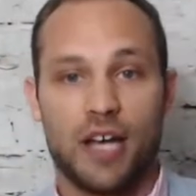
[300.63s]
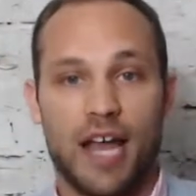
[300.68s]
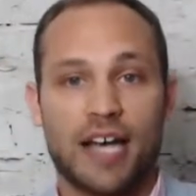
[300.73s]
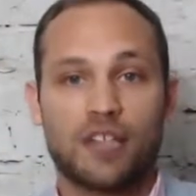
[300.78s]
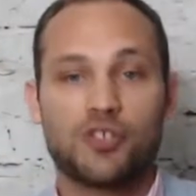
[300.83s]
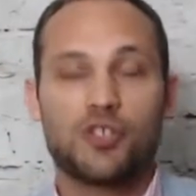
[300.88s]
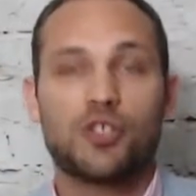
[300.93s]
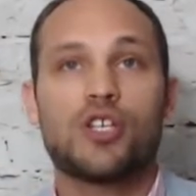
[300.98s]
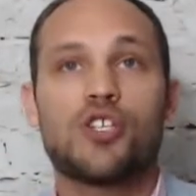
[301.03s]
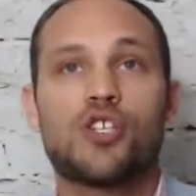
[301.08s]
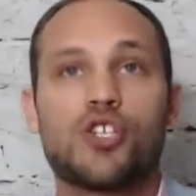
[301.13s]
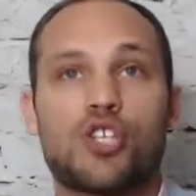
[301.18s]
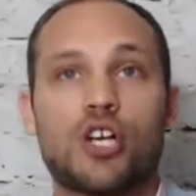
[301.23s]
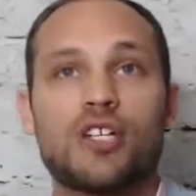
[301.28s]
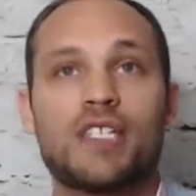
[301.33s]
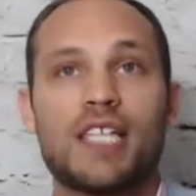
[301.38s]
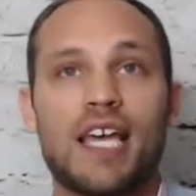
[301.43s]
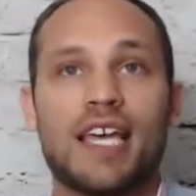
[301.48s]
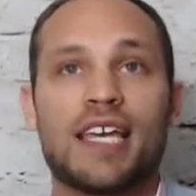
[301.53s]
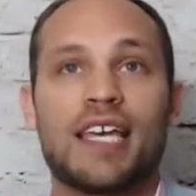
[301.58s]
Actually
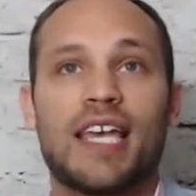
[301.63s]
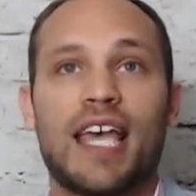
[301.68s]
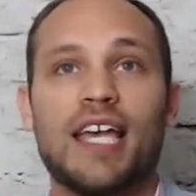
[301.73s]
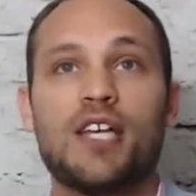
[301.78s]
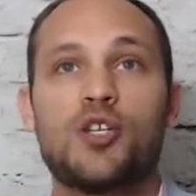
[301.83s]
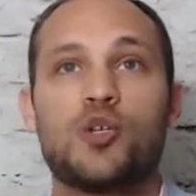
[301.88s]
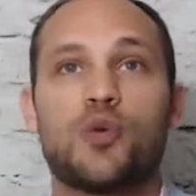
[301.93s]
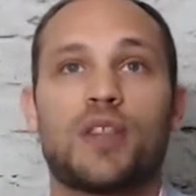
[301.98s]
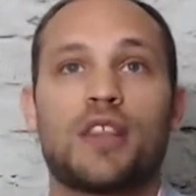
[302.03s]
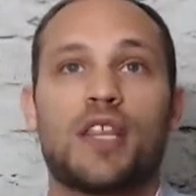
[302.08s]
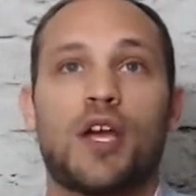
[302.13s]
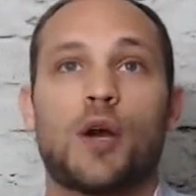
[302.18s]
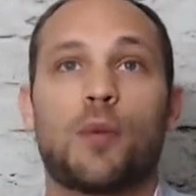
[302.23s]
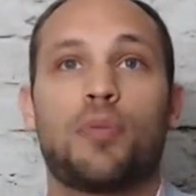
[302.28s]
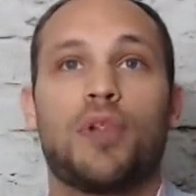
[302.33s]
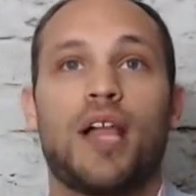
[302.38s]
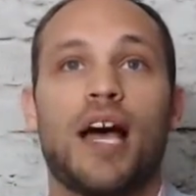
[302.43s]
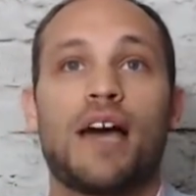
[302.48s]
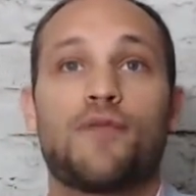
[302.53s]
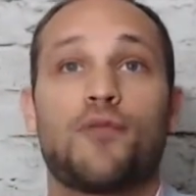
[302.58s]
start to engage with their
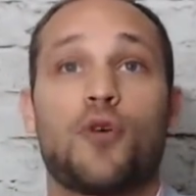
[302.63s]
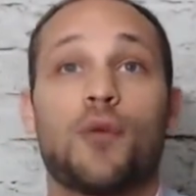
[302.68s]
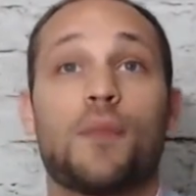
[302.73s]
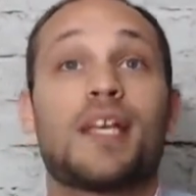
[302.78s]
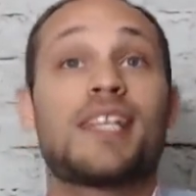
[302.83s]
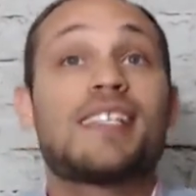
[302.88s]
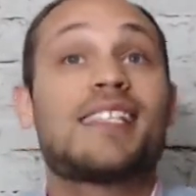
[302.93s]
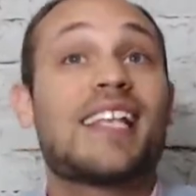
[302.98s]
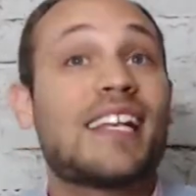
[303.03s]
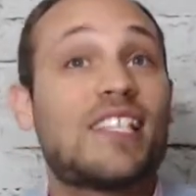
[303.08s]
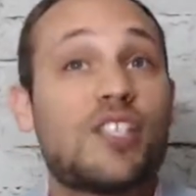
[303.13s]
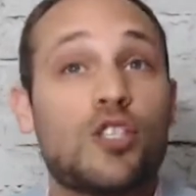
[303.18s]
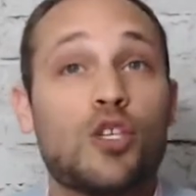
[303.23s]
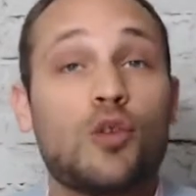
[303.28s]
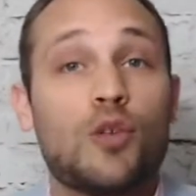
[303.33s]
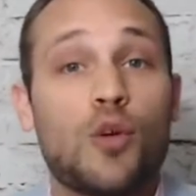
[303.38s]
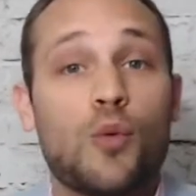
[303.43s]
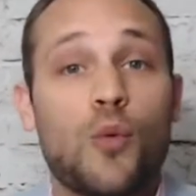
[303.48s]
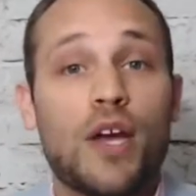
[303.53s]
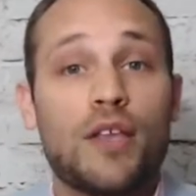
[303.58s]
platform, because that's the
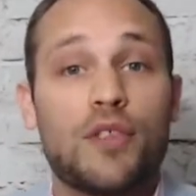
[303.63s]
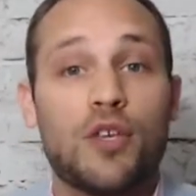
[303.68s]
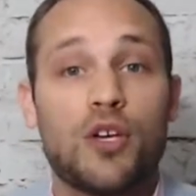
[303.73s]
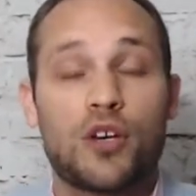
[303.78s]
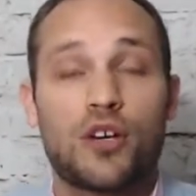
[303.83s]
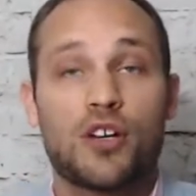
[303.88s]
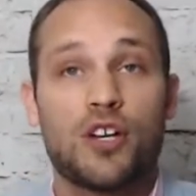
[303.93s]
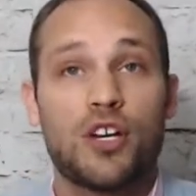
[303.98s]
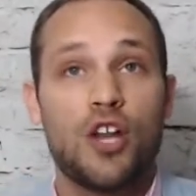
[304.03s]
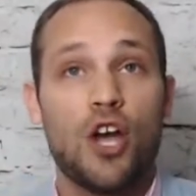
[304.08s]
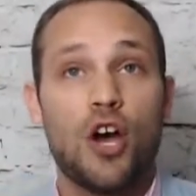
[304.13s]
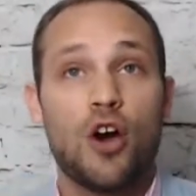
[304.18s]
only way that you're going to